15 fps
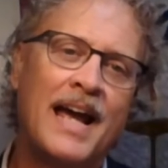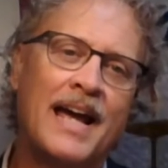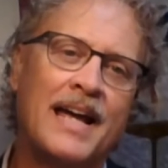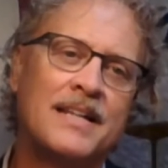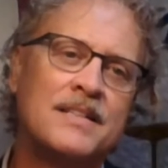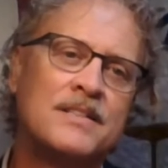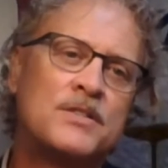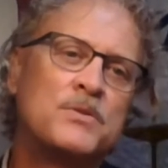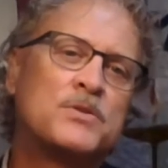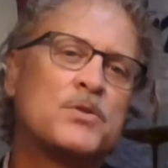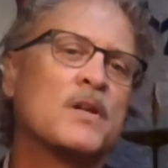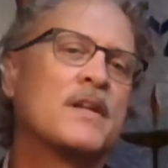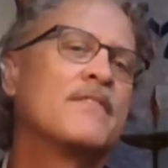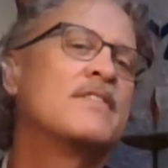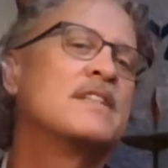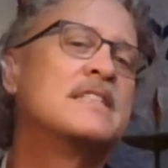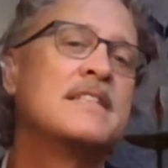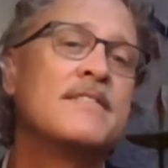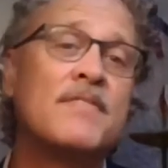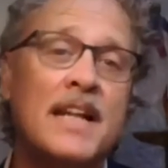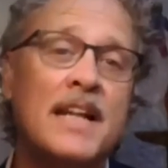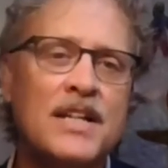and do sort of a
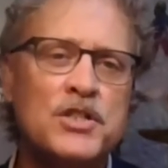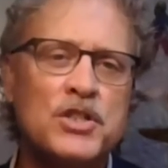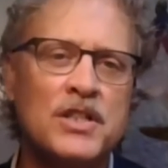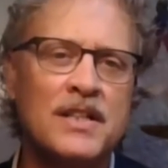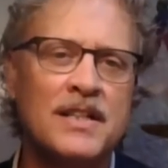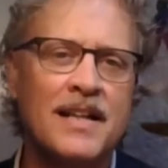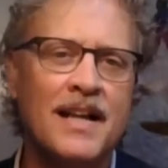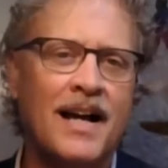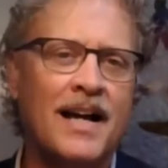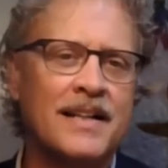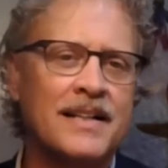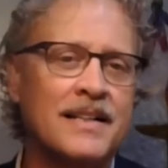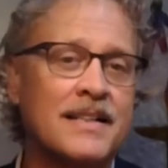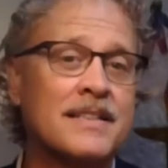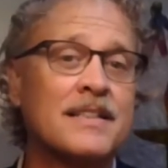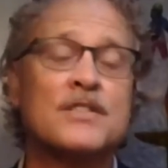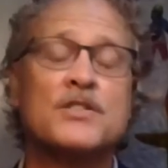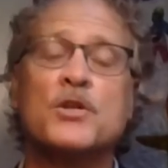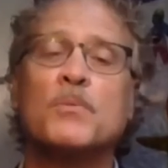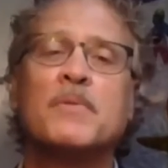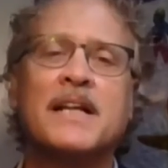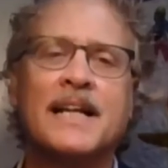divination on
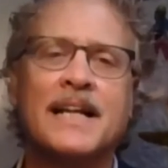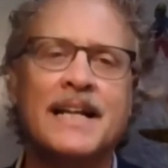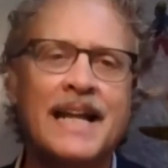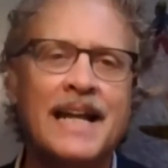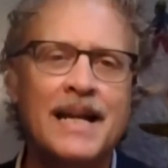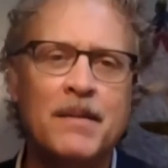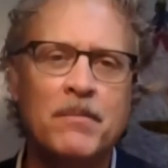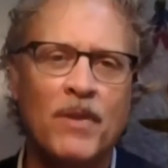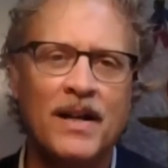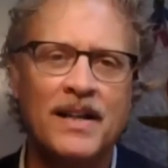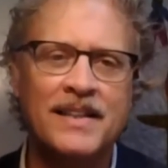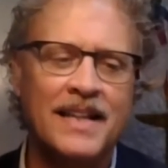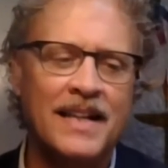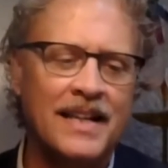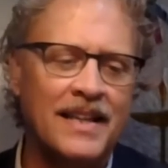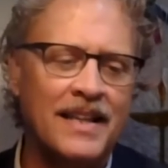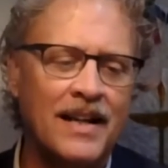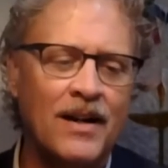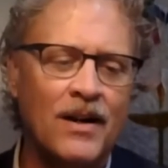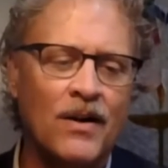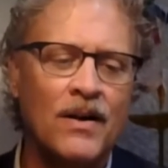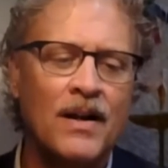determining a name right then and
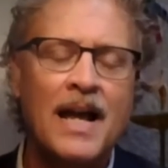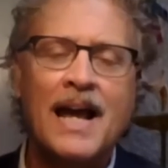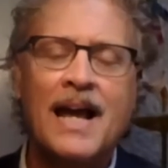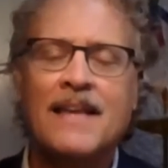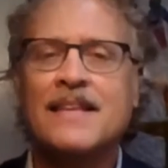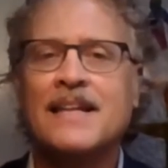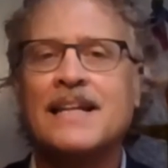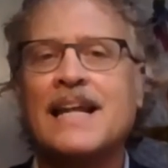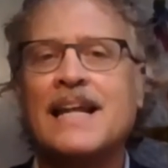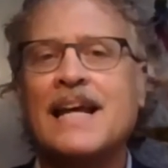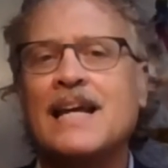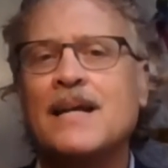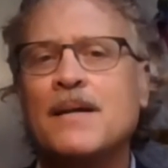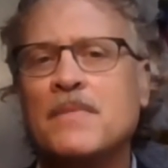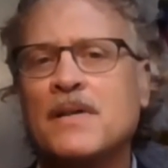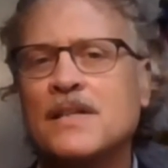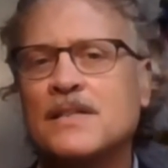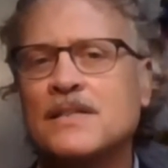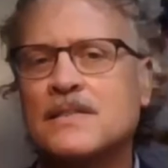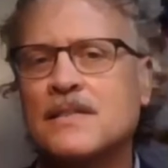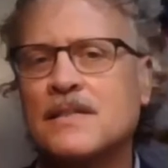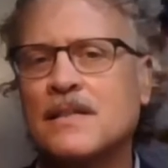there. And the name
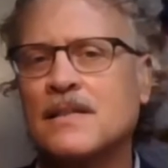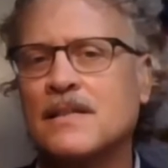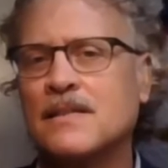is